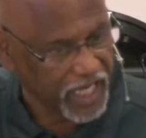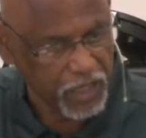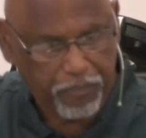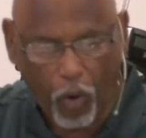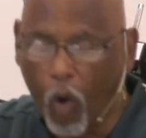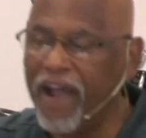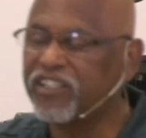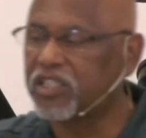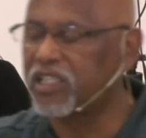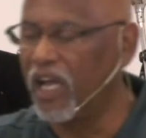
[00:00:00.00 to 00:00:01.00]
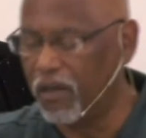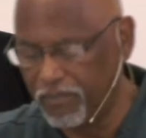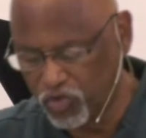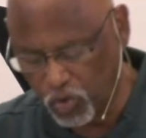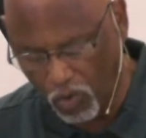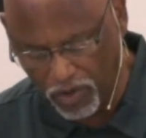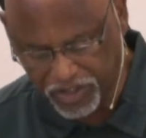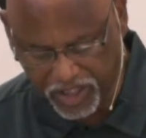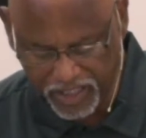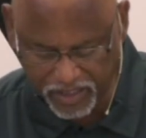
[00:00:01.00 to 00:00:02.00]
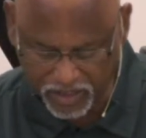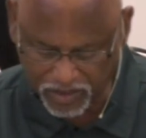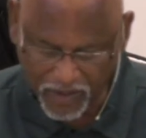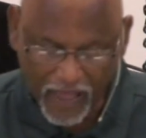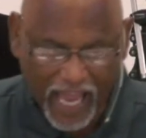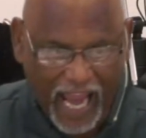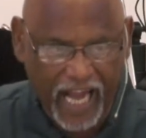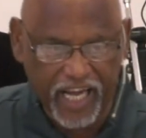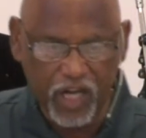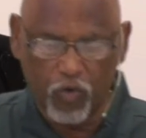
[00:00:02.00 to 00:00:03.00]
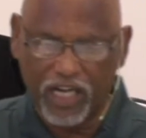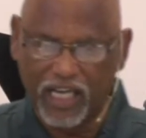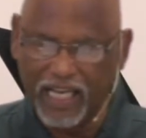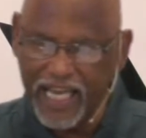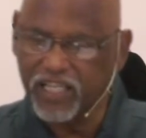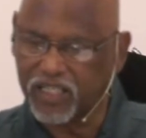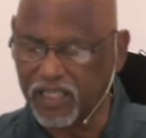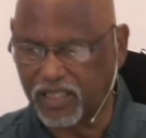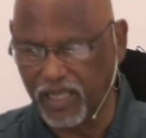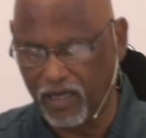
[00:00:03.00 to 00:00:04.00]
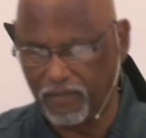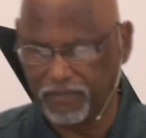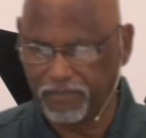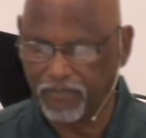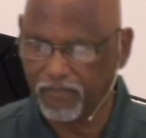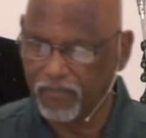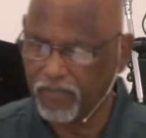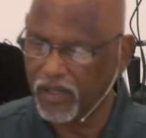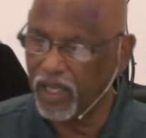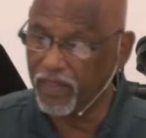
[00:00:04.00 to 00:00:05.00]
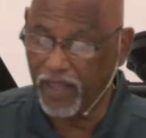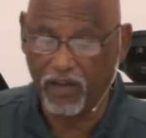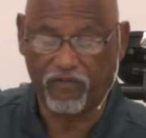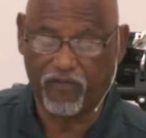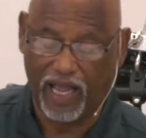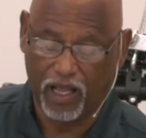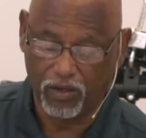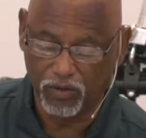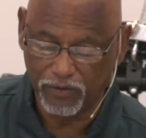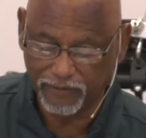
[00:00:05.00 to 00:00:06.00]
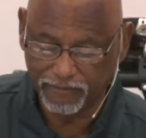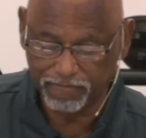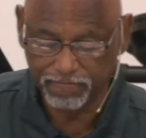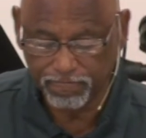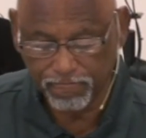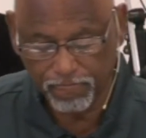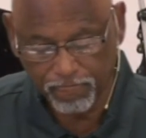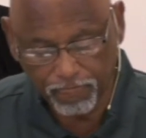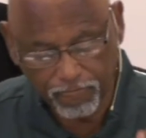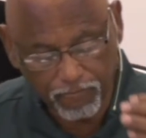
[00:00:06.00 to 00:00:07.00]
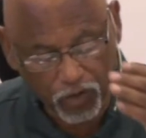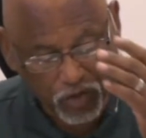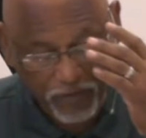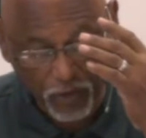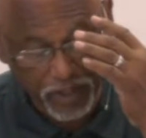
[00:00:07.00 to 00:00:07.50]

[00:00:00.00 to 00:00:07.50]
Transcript: And he points them toward Jesus, and he releases them, and they follow. Verse